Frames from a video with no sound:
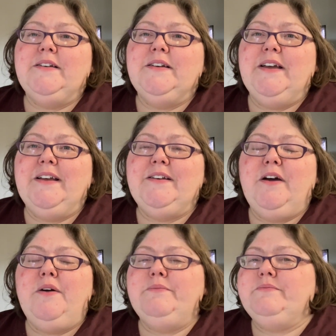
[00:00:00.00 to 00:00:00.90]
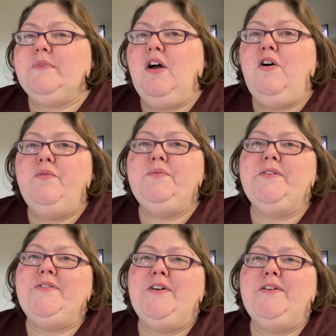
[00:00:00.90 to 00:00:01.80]
and um, I hope
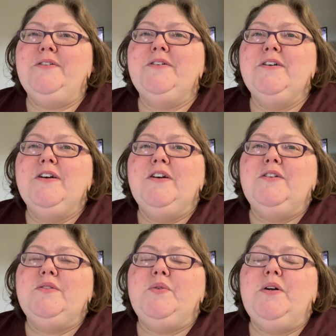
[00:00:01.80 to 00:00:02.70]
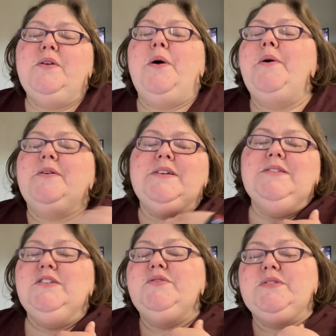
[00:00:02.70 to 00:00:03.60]
that the Lord
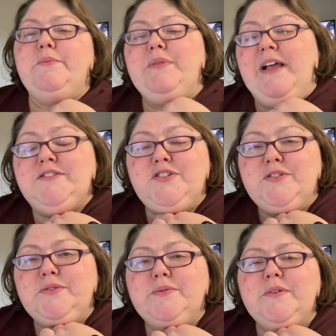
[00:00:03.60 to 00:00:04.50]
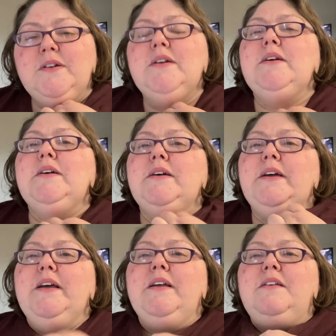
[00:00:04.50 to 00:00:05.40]
continues to bless you.
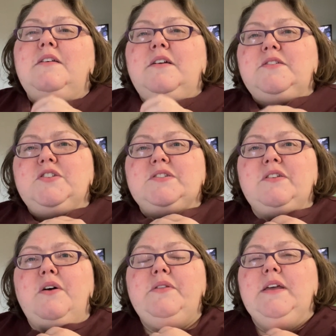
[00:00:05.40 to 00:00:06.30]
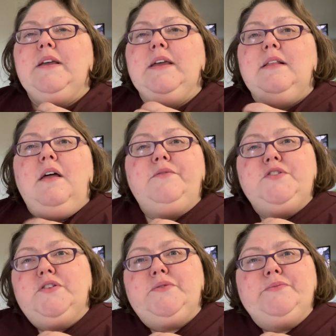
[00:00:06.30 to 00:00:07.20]
And just know that he loves
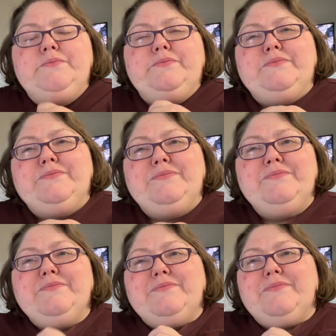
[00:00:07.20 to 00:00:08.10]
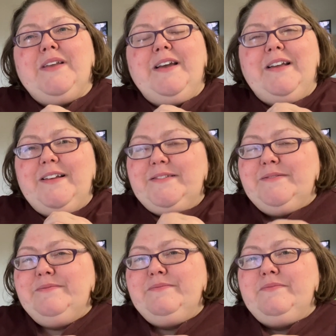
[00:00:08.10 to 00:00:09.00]
you. And
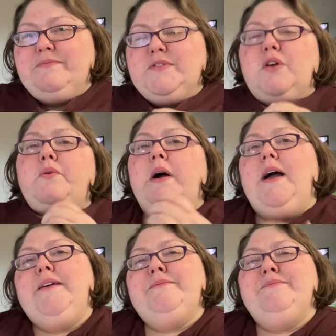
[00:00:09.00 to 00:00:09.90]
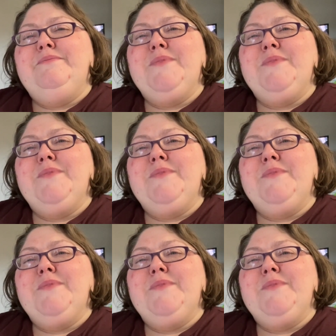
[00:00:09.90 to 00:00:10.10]
so do I.